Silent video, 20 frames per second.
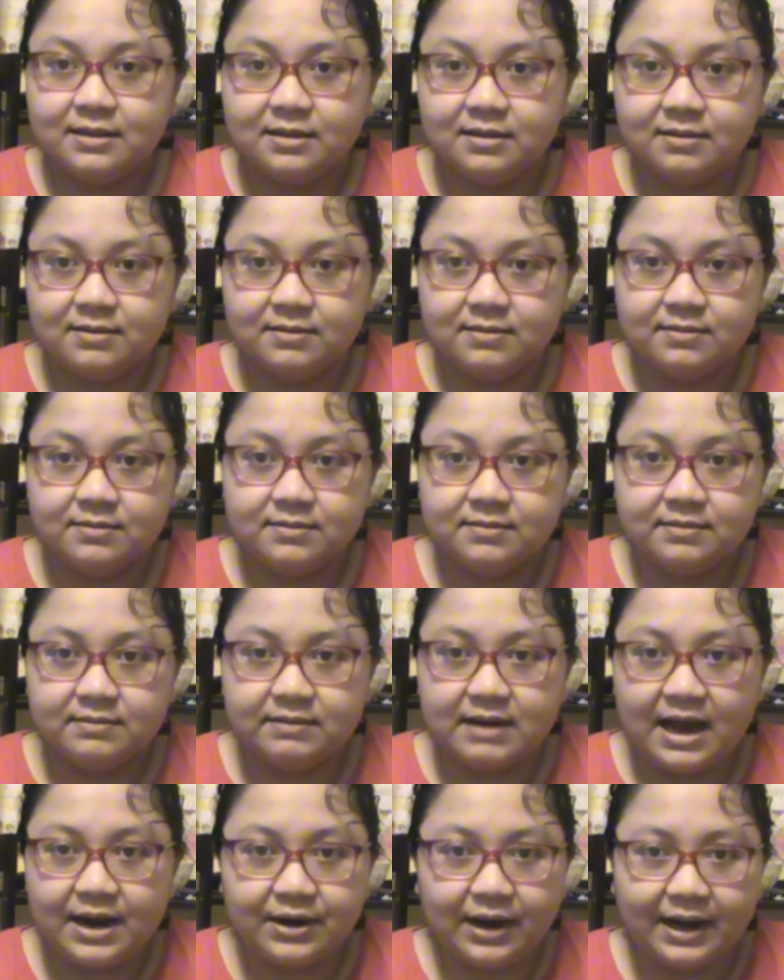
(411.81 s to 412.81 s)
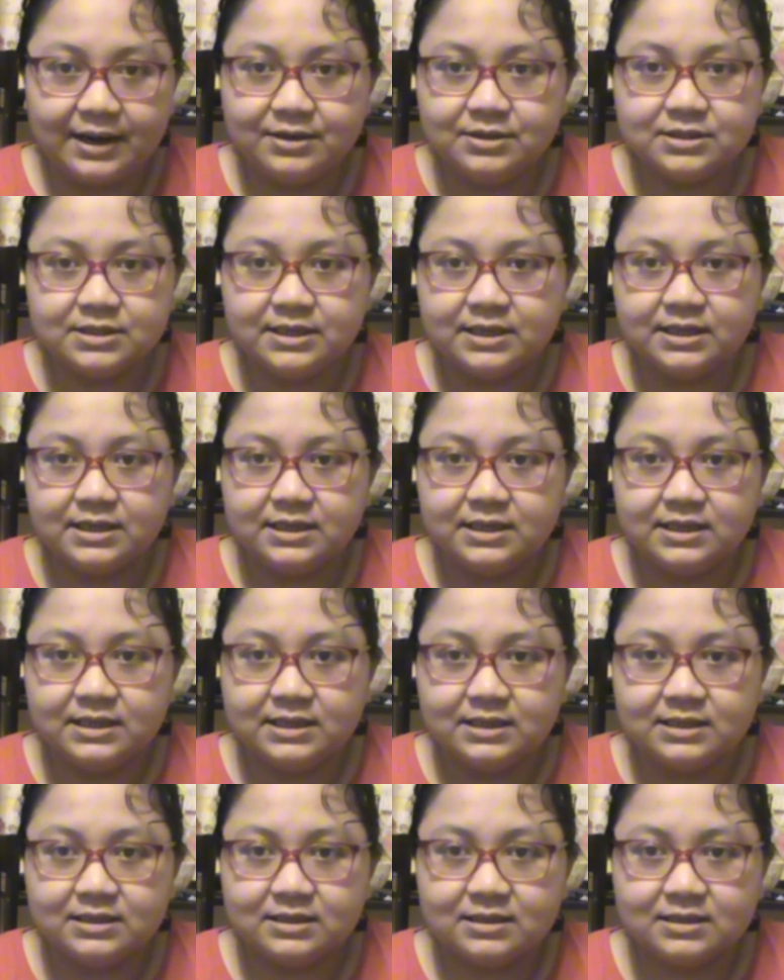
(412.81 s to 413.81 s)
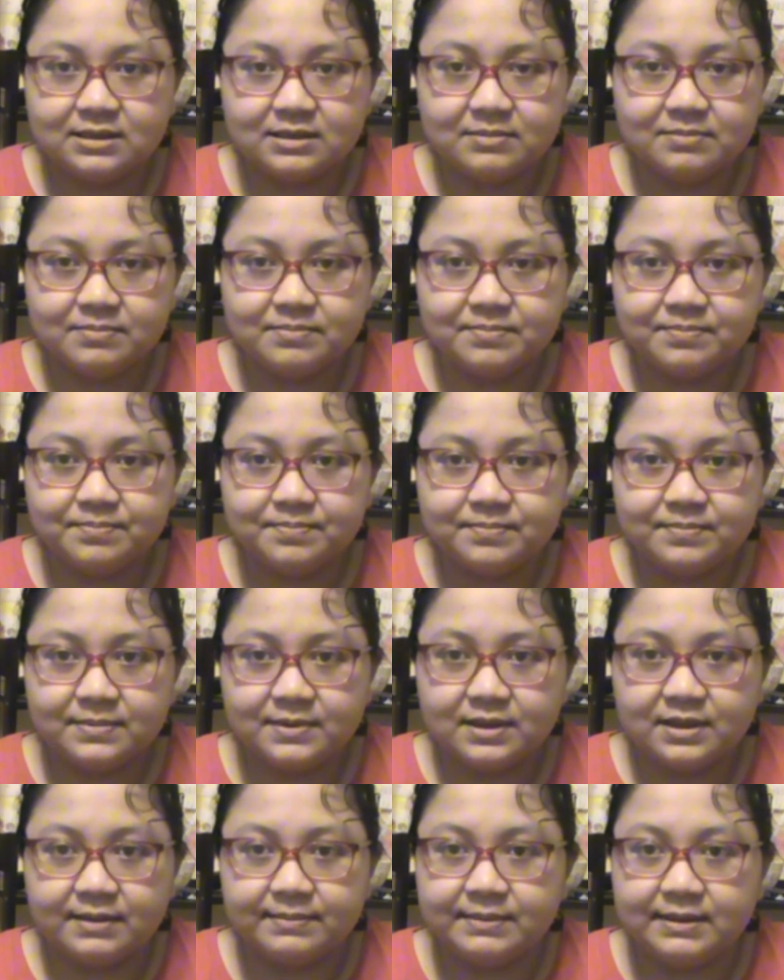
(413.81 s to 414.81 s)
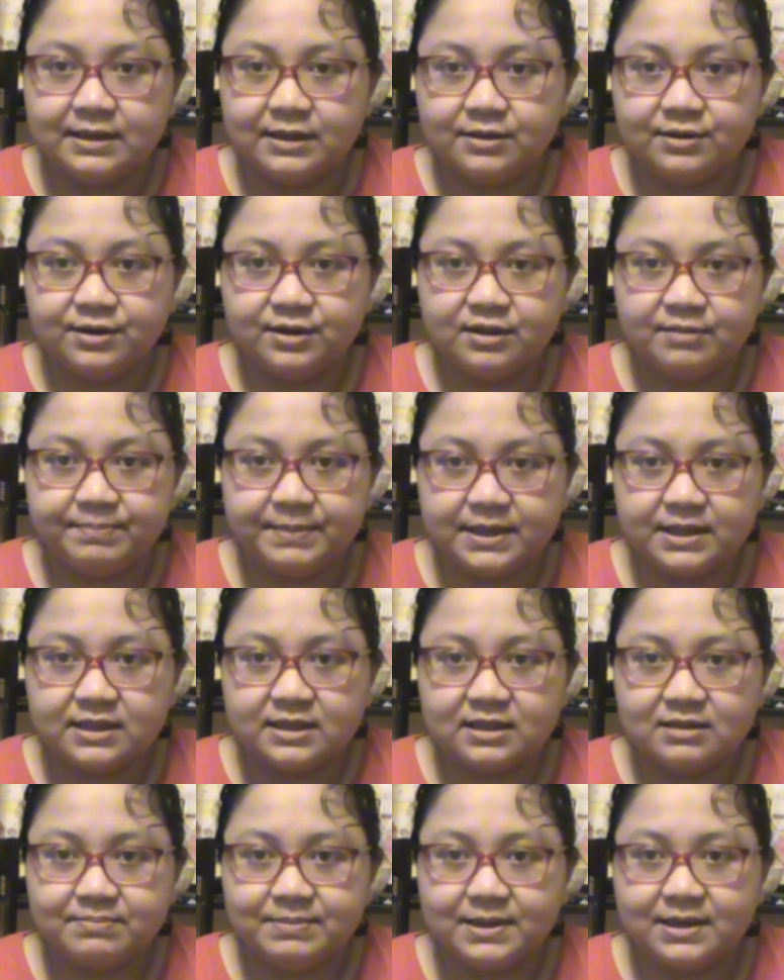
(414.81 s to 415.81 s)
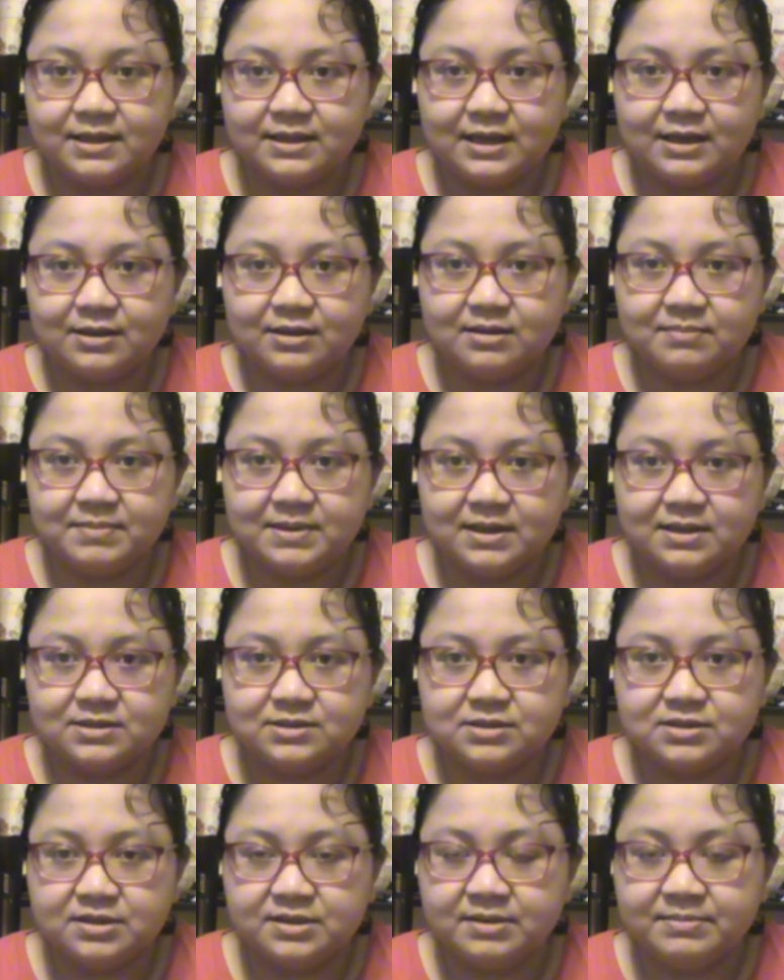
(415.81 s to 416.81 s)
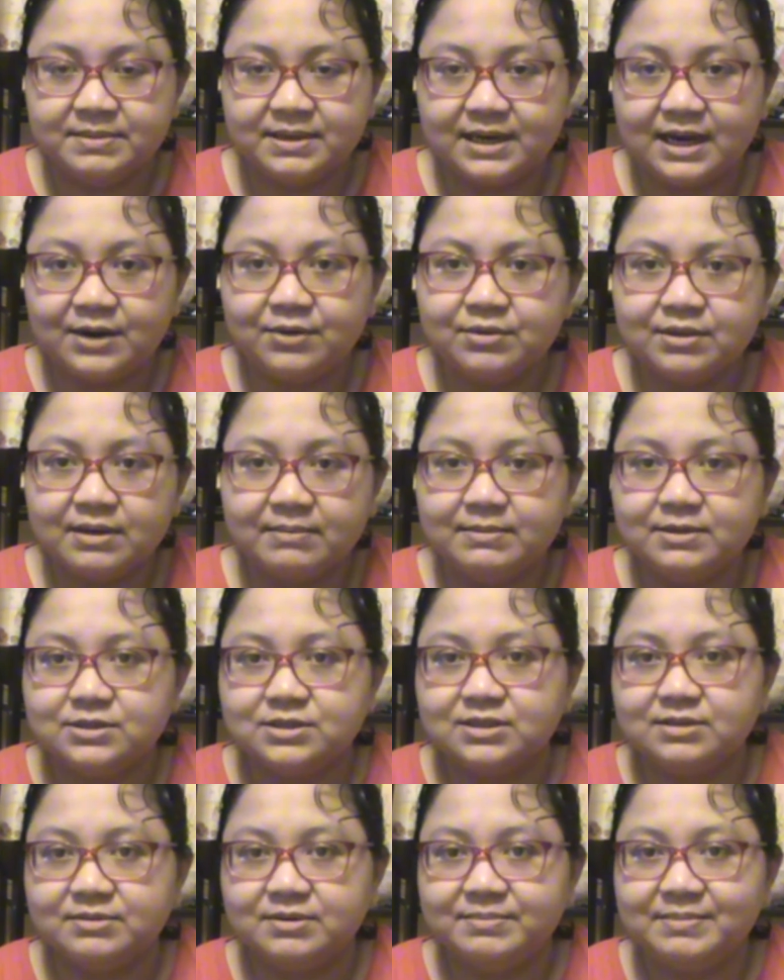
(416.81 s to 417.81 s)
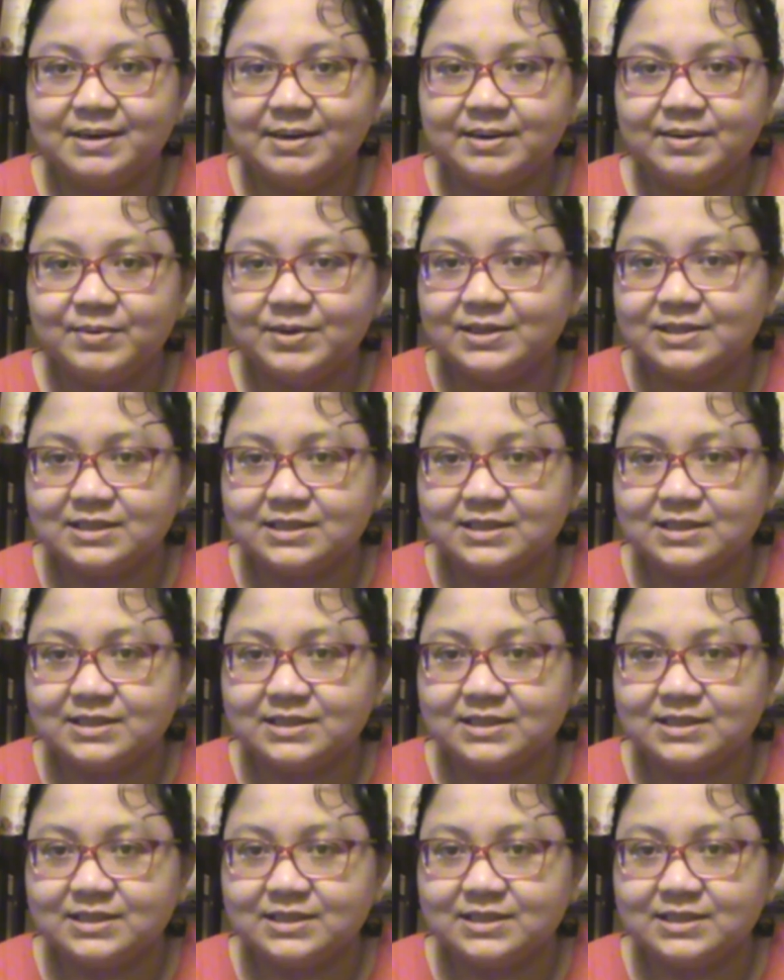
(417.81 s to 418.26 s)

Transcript: So I usually insert spices because I used to be allergic to nutmeg. I don't think I'm allergic to nutmeg anymore.